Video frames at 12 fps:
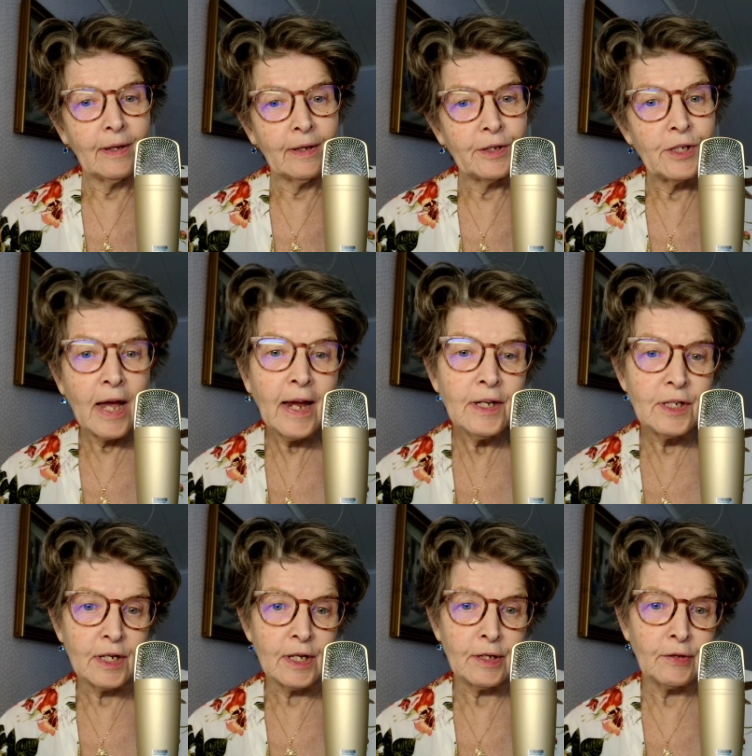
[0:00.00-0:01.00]

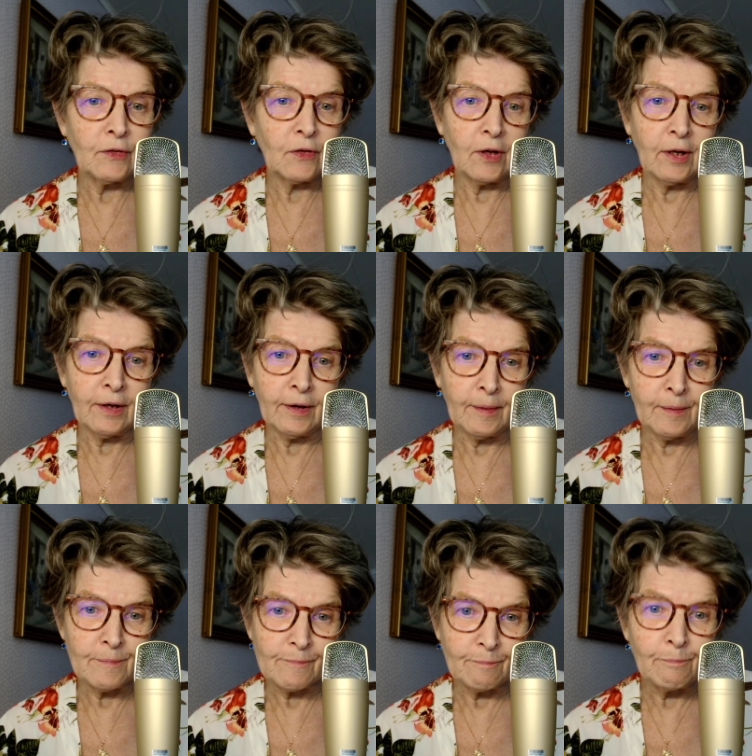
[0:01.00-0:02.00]
changes
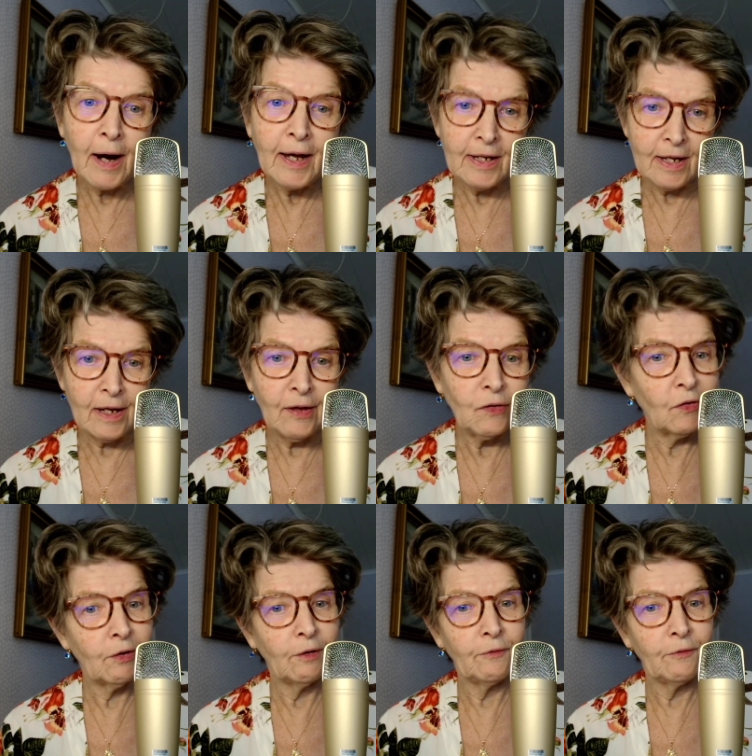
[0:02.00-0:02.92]
bodies